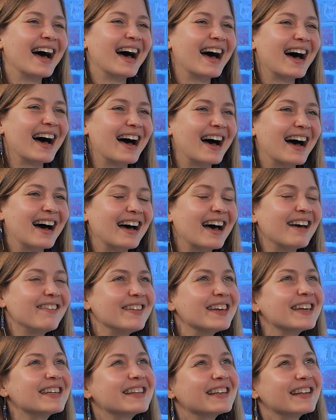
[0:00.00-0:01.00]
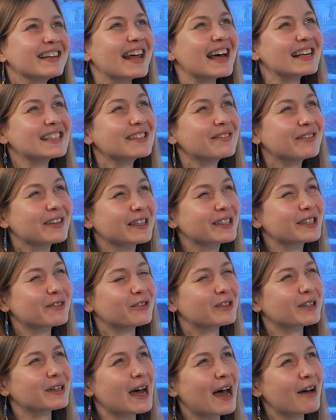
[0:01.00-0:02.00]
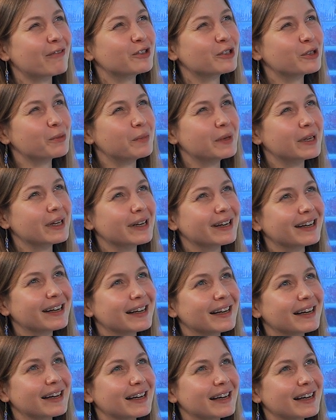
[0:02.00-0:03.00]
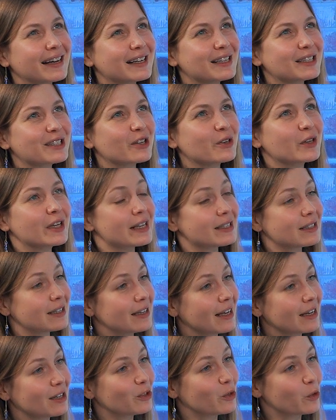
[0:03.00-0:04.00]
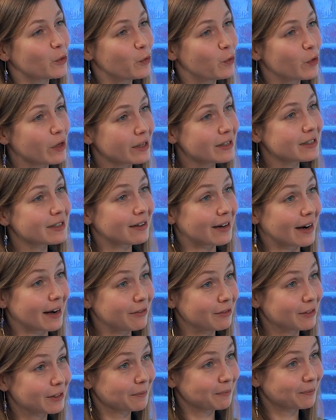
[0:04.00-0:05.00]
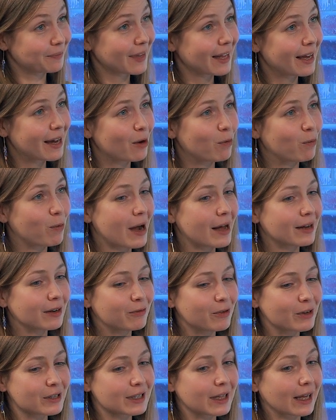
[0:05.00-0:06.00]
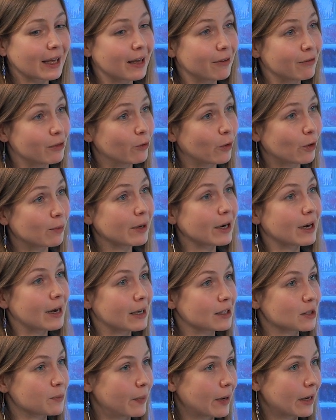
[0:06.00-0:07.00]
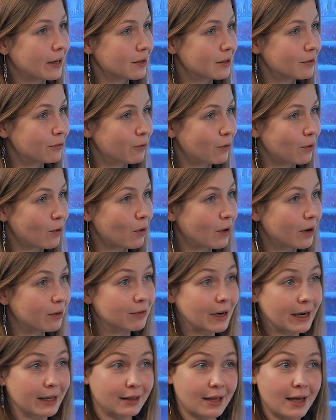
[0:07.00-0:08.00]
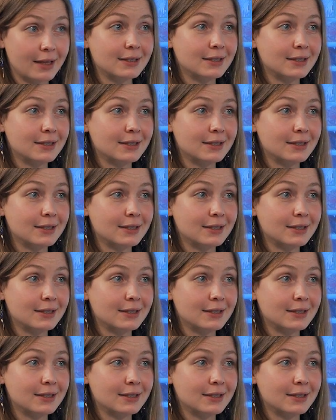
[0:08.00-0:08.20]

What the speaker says: I think the last things would have to be, so yesterday 2 things arrived. One was the gift for my husband for Valentine's